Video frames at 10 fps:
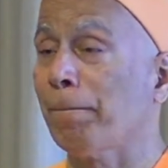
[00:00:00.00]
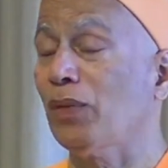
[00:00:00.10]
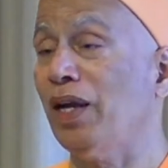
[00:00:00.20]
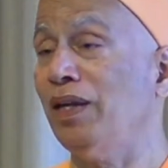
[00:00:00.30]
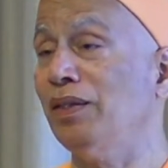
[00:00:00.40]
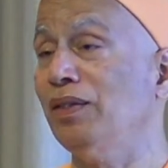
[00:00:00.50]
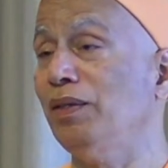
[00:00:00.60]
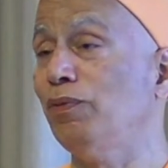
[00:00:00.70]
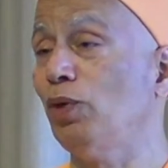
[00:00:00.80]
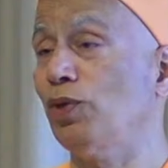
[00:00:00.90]
and the
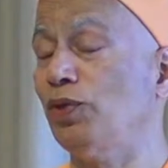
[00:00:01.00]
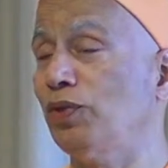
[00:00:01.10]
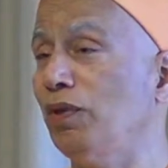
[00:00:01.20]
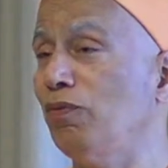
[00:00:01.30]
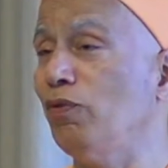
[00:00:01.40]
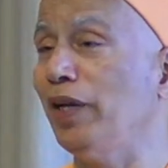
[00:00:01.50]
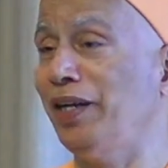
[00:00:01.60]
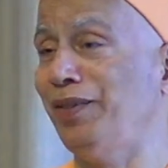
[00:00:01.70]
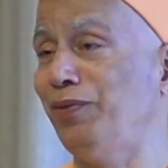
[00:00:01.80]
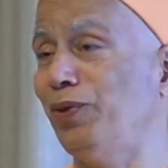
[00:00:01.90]
forces, the
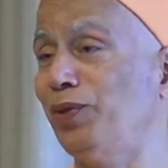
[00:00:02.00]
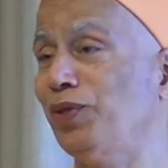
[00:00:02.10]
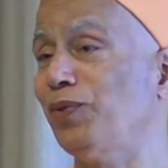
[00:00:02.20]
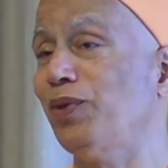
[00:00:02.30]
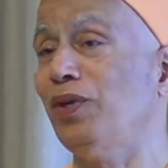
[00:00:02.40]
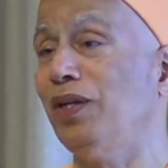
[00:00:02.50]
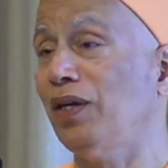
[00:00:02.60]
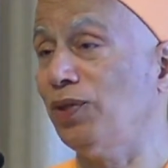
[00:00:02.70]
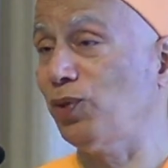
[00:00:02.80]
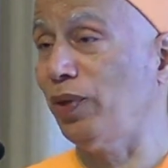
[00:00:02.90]
wicked forces were called
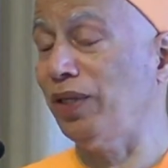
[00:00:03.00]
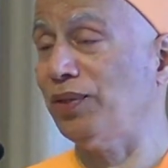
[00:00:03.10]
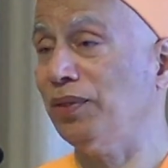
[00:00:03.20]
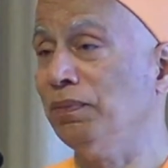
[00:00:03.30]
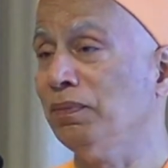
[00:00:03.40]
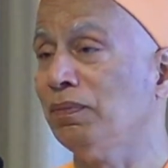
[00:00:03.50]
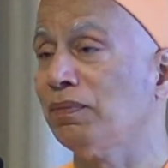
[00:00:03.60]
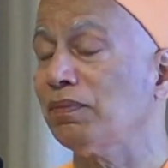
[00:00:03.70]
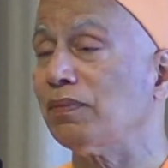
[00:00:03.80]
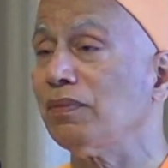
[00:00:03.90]
asuras.
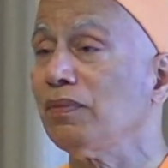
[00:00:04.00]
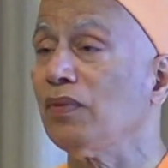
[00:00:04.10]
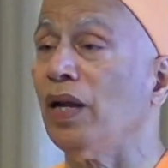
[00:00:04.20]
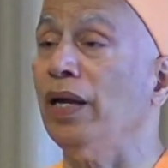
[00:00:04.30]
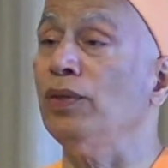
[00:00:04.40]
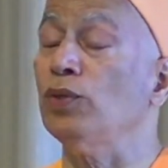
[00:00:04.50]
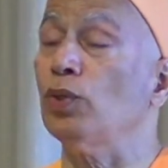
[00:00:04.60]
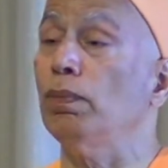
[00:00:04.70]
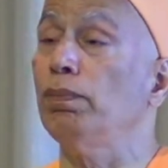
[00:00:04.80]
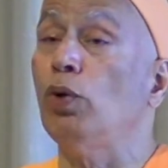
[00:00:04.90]
And
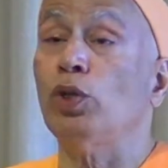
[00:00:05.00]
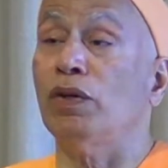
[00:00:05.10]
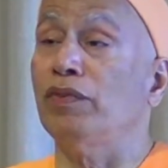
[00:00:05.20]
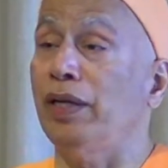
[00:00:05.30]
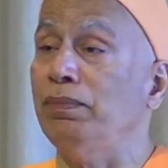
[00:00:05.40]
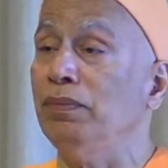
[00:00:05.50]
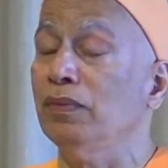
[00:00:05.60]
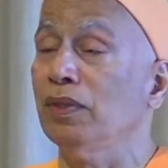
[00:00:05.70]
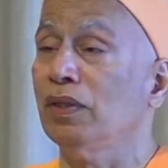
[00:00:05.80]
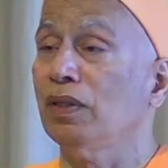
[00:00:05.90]
so both of them,
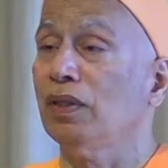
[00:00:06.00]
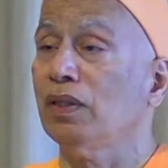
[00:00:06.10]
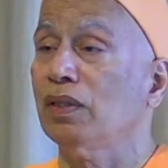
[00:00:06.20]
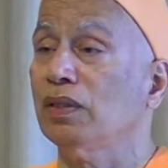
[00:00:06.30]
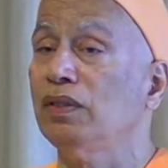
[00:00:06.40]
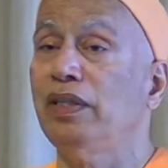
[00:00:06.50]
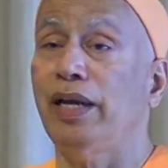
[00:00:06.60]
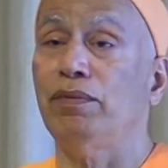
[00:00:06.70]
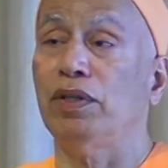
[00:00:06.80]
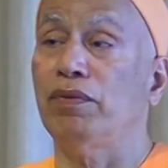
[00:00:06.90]

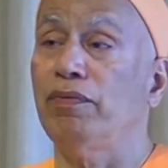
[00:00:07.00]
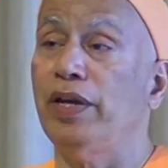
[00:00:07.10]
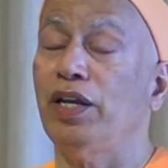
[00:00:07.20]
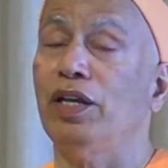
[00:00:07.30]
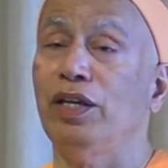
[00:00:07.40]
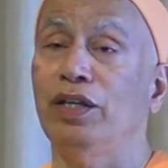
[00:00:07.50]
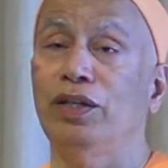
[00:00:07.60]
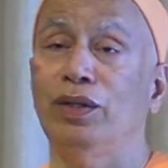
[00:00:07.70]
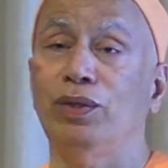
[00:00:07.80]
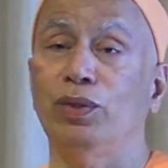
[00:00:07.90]
they were very
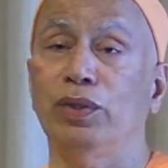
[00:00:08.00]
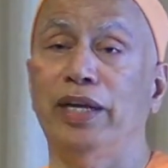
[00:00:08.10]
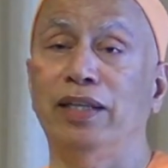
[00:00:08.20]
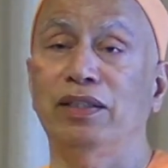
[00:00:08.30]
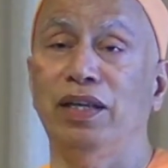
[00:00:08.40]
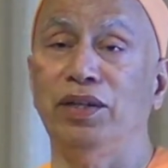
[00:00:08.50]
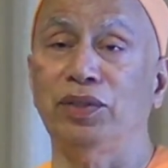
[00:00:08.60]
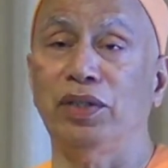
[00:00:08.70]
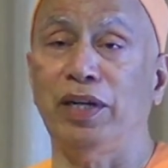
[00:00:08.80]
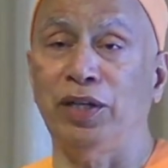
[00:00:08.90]
eager to get
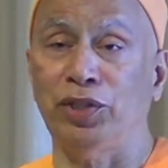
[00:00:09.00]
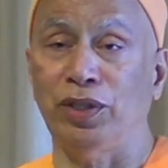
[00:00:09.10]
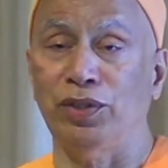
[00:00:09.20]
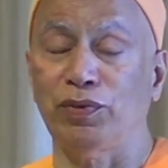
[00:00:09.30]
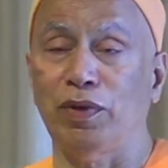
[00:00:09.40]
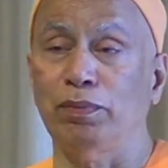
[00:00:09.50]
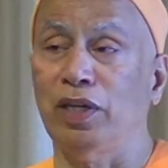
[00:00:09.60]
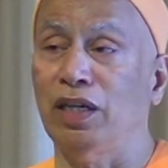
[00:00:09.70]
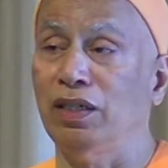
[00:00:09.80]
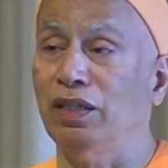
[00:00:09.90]
these treasures from
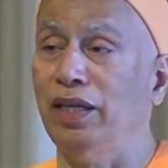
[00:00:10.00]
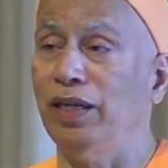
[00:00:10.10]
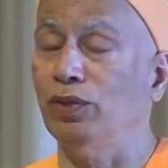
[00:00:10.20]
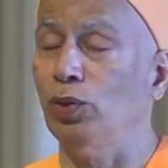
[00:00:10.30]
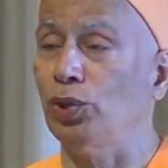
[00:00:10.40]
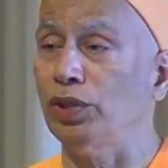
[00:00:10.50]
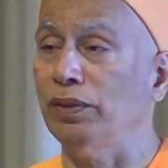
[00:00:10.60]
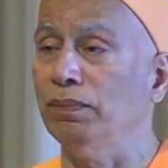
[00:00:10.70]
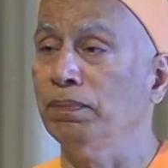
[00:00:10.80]
under that ocean.